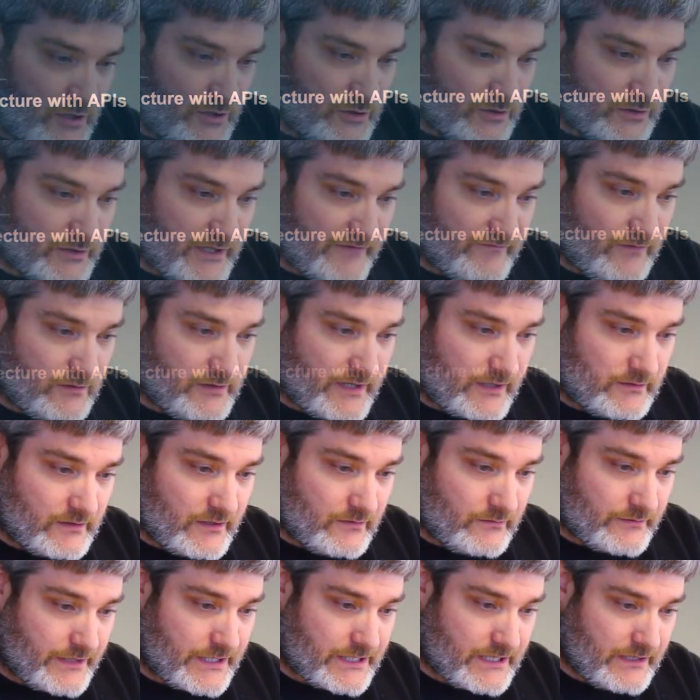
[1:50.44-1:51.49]
Levvel
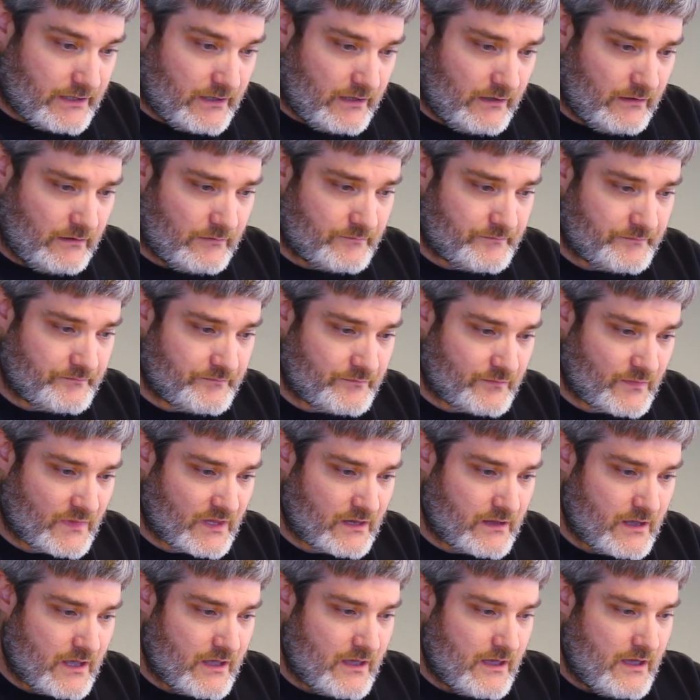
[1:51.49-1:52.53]
LLC.
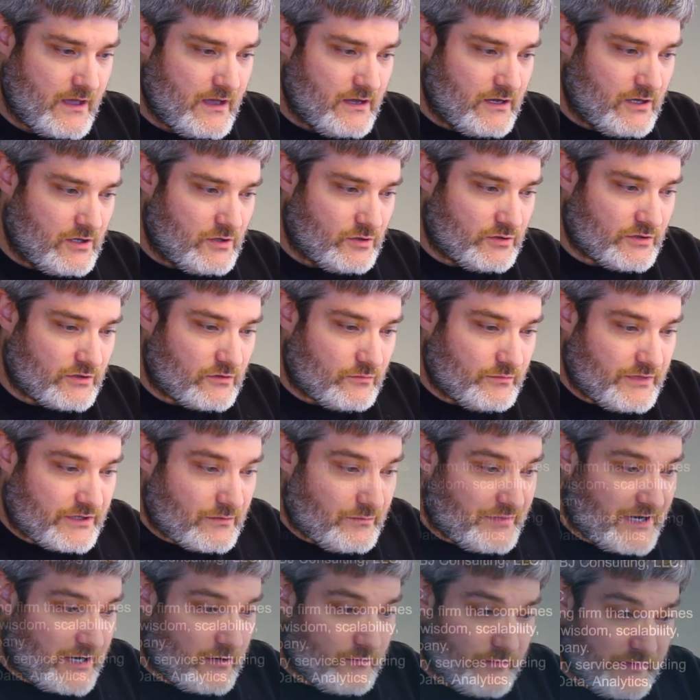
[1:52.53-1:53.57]
A little bit about